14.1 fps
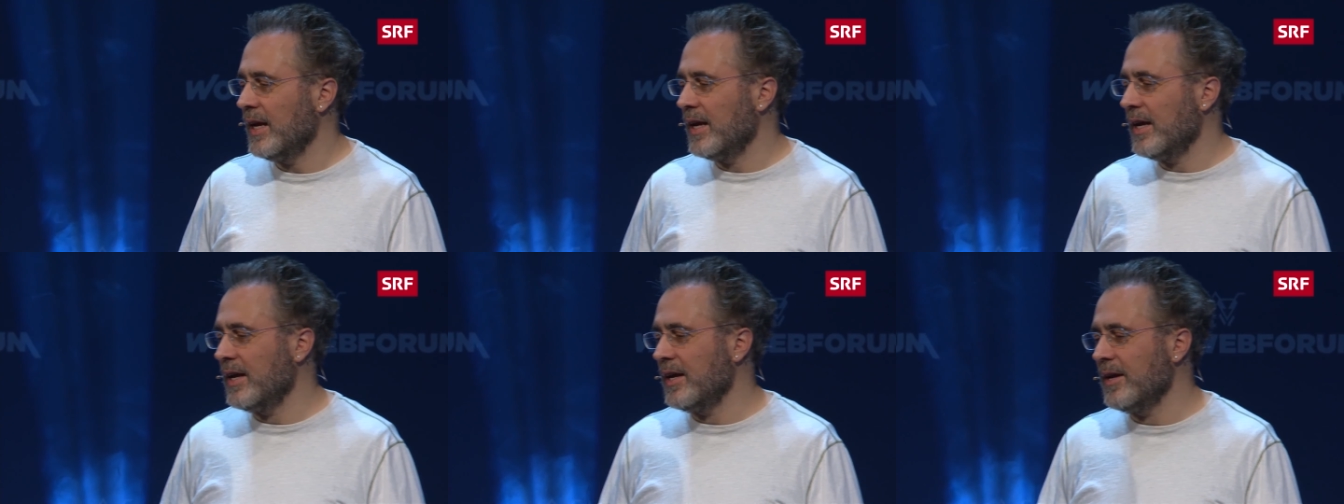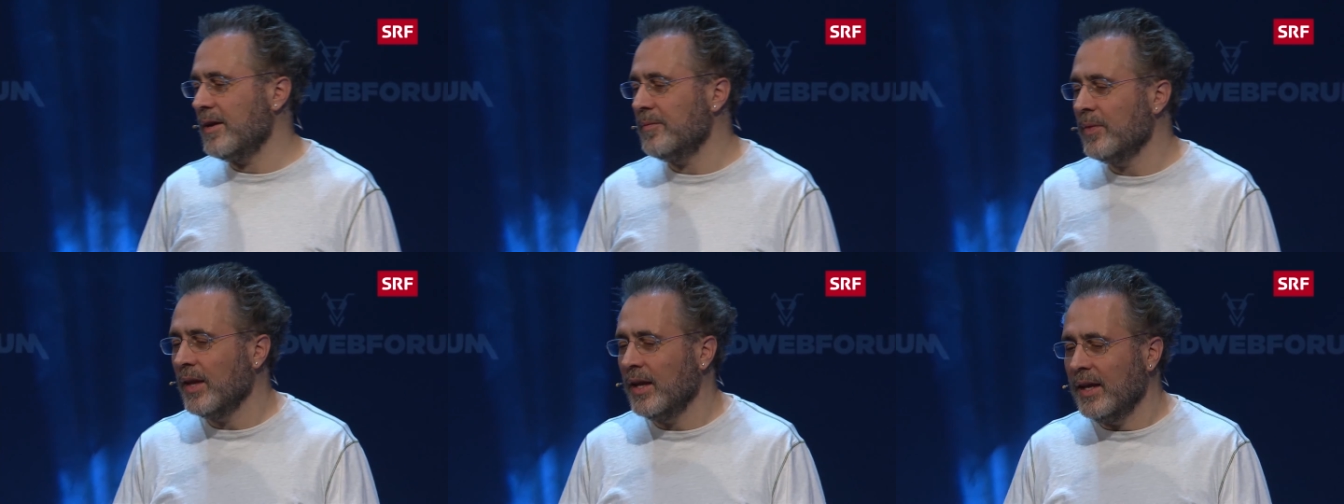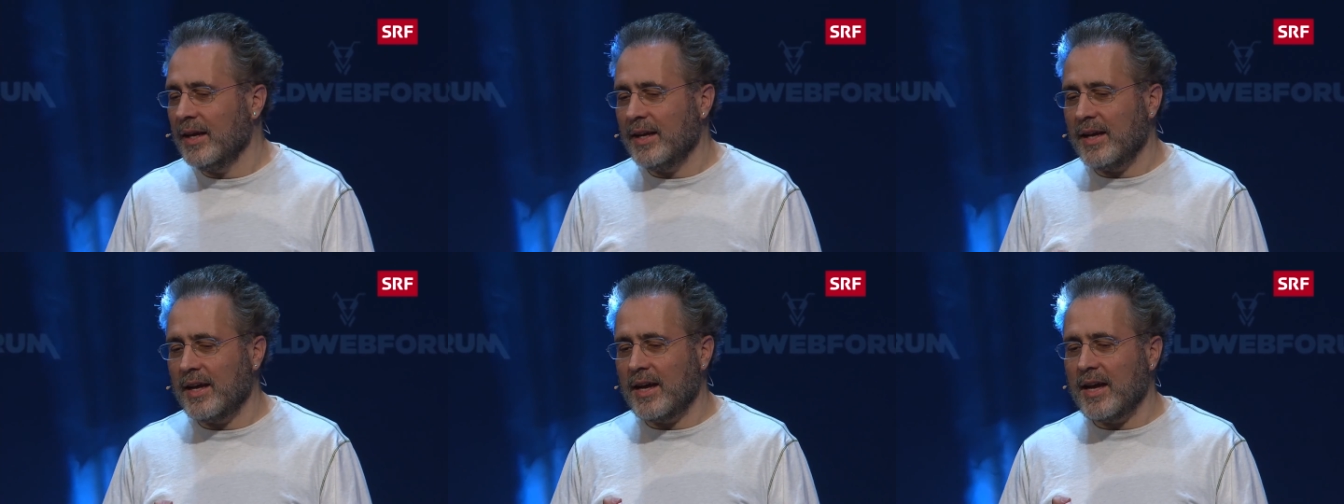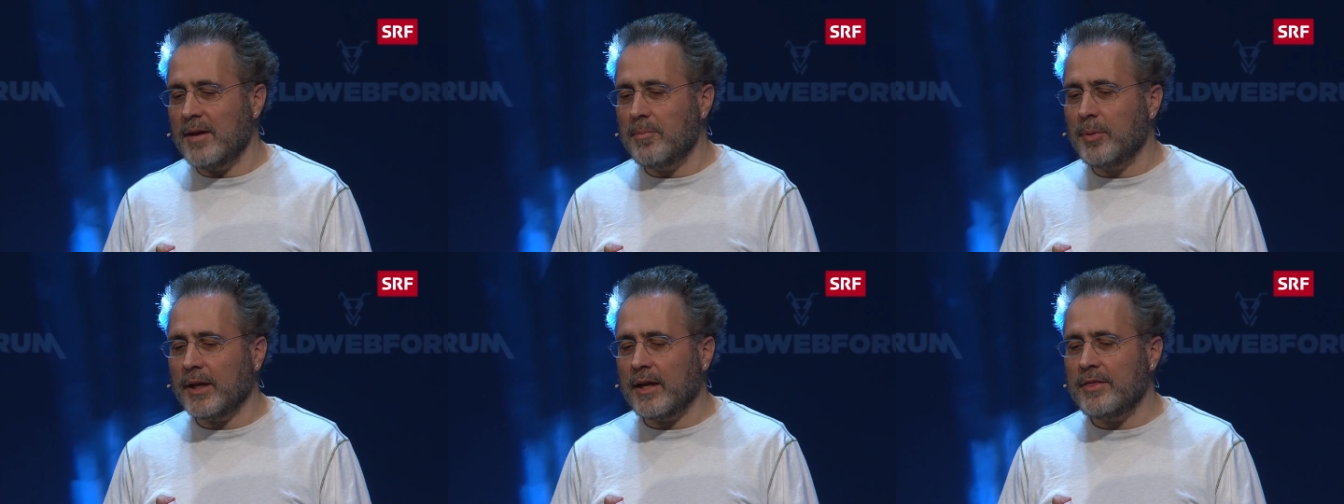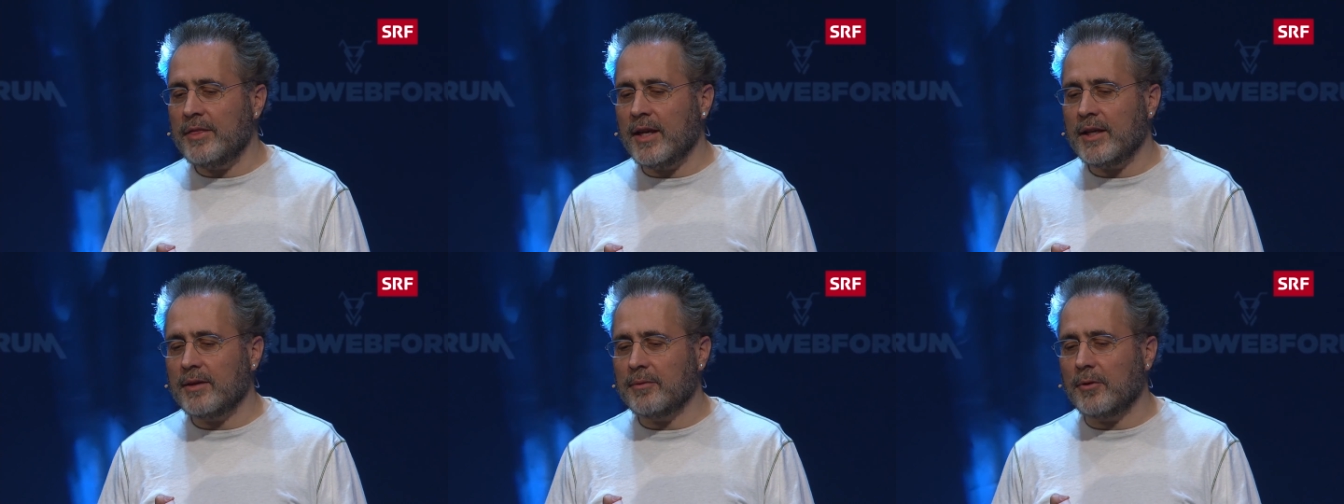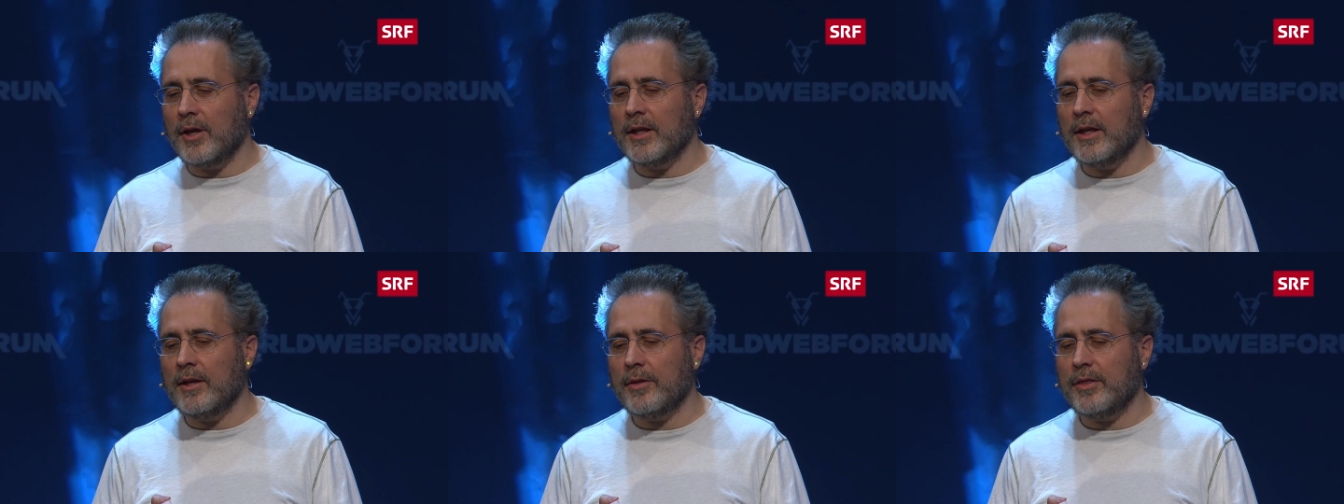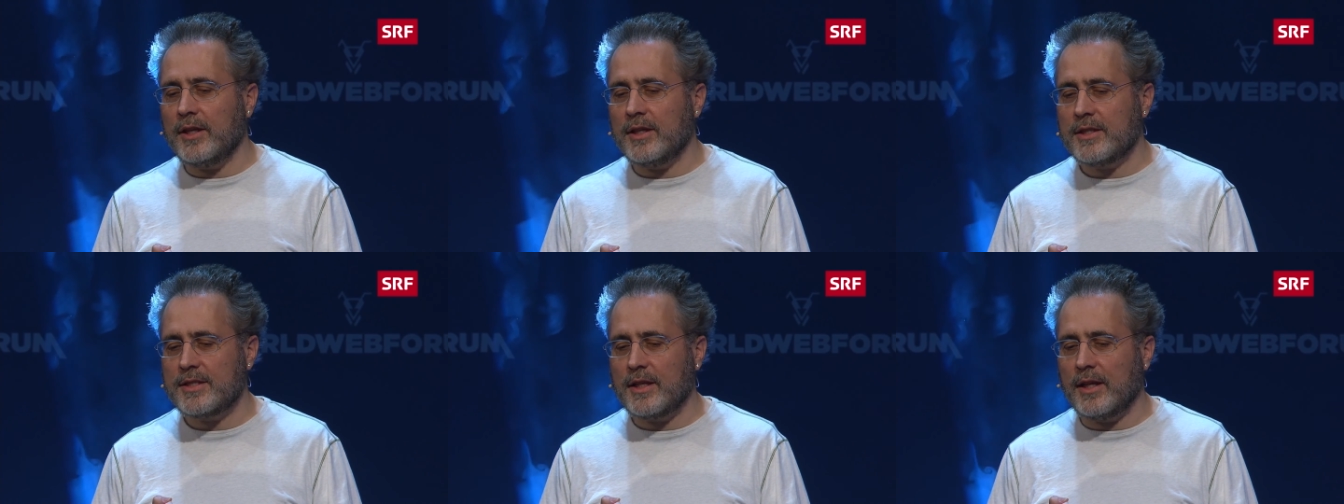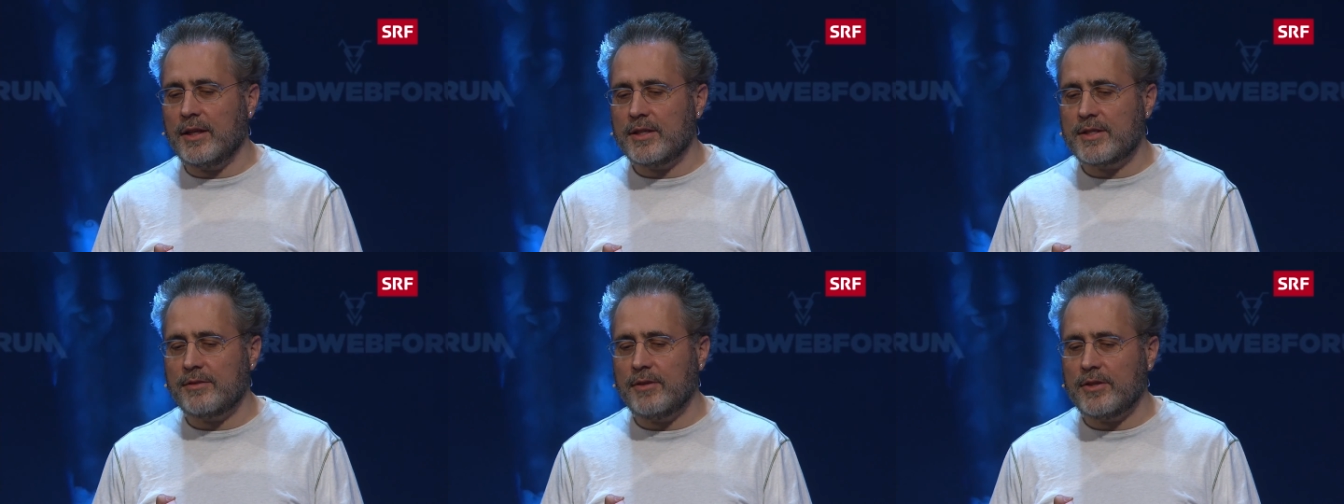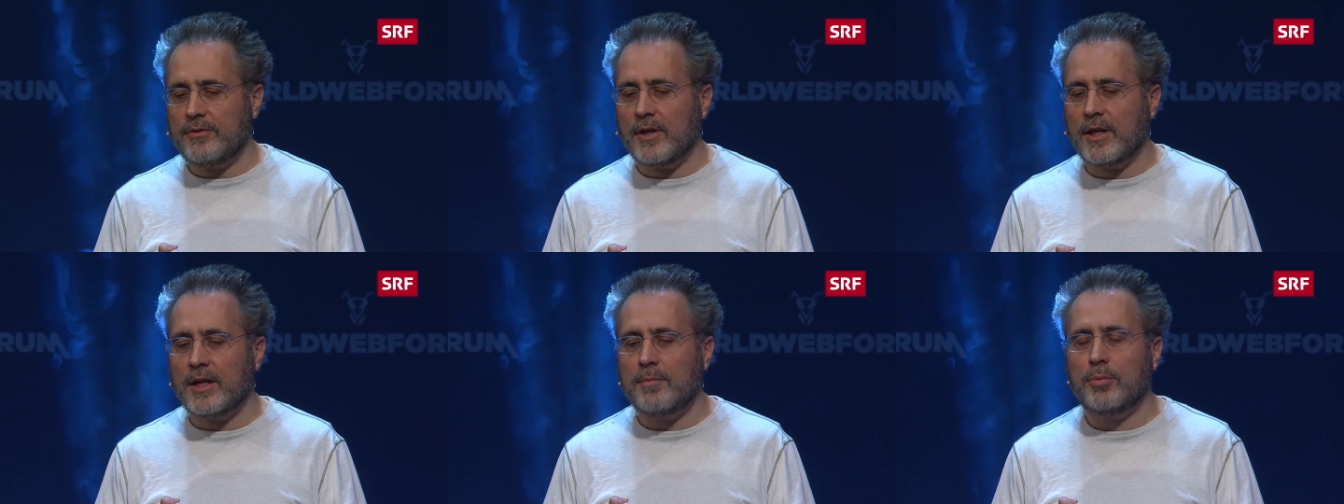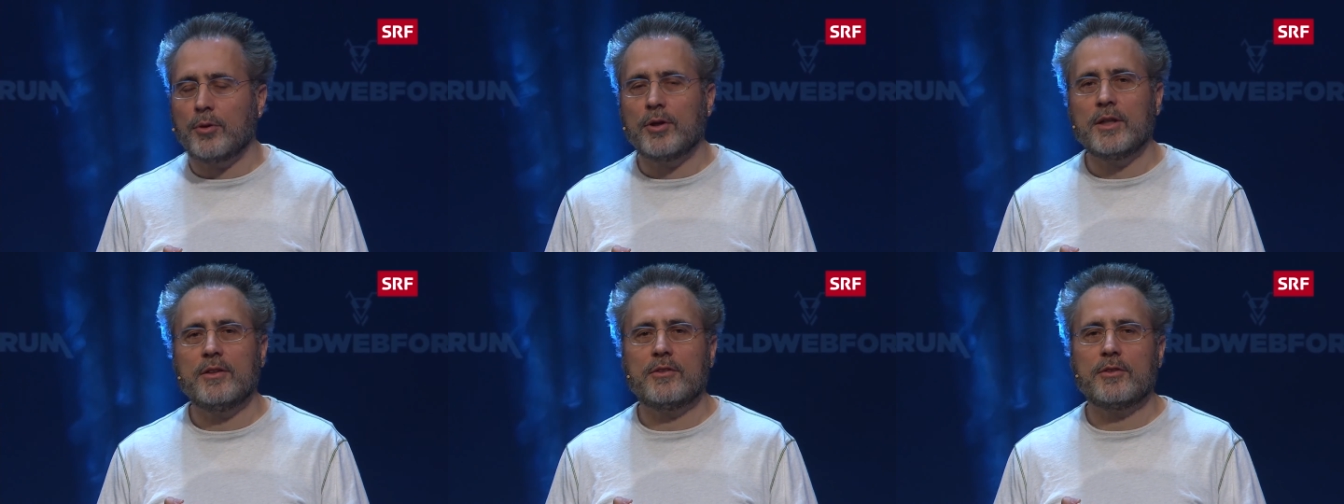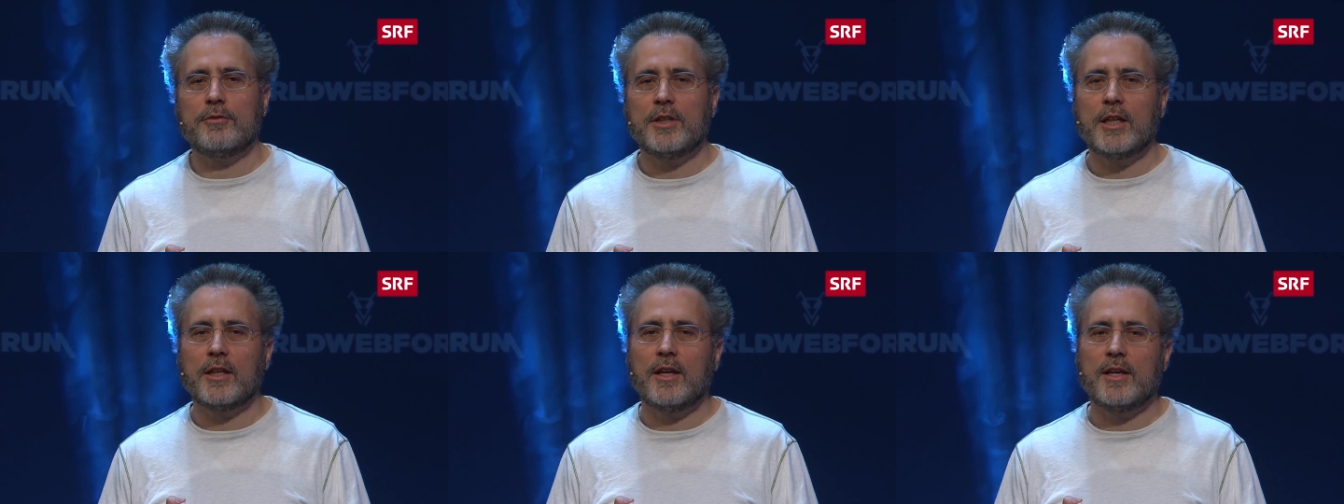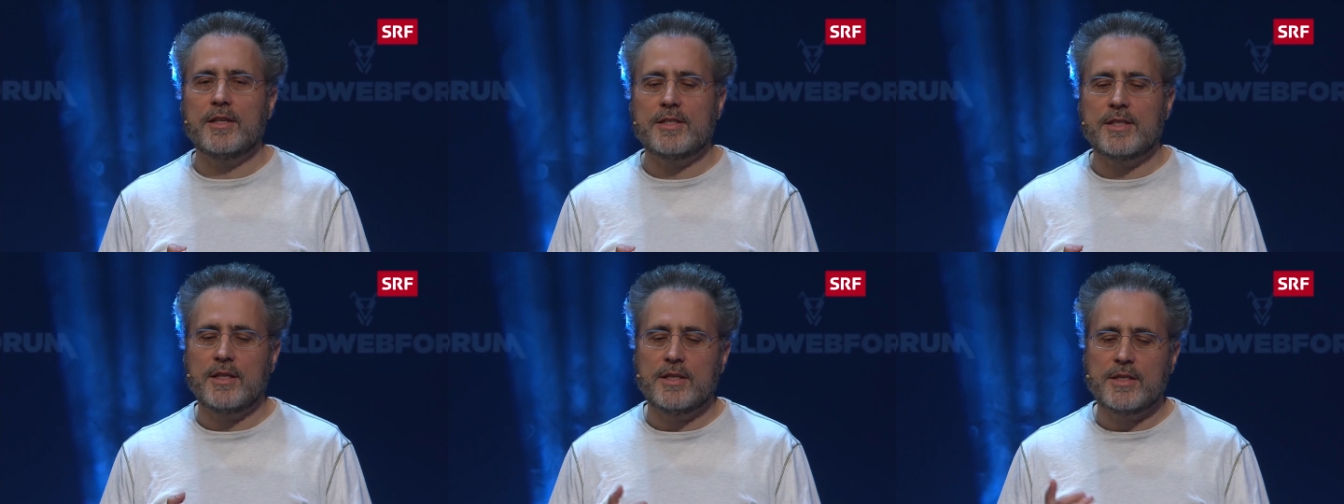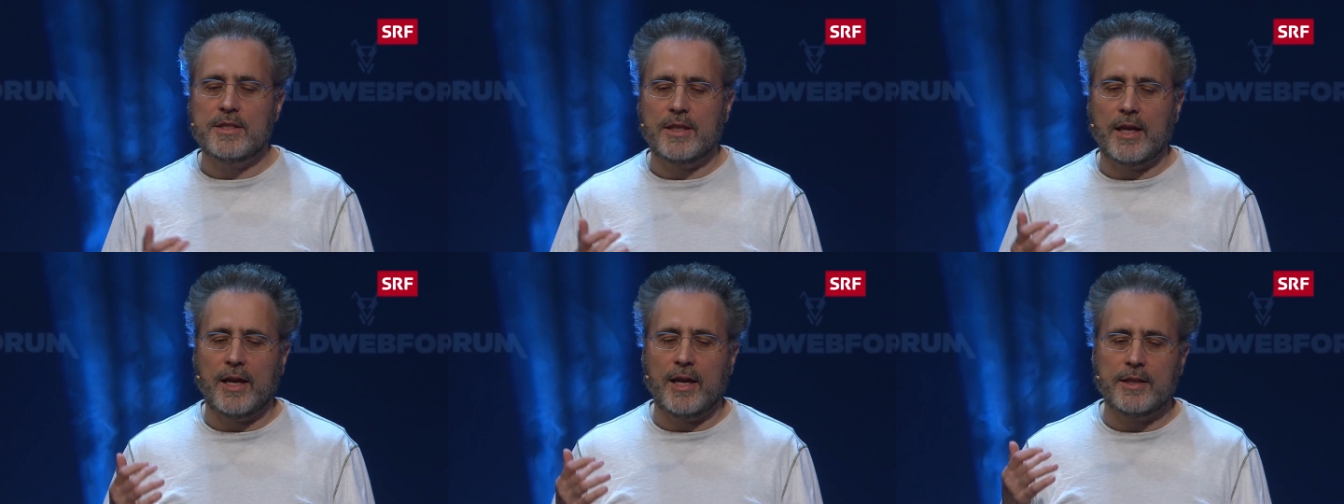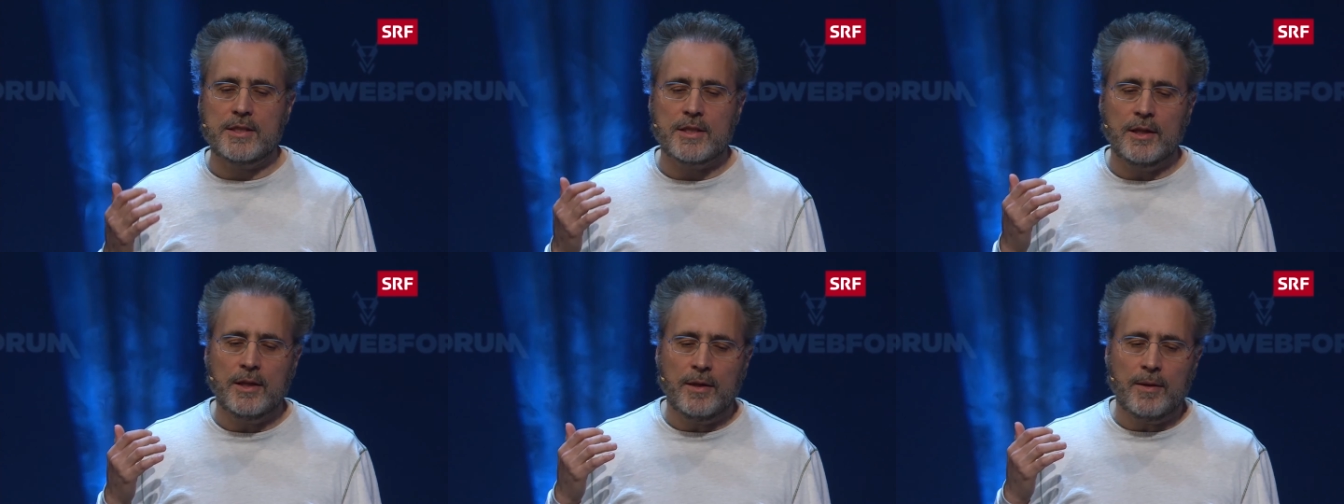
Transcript: Um, uh, but I think one of the things that is, is very important to realize is that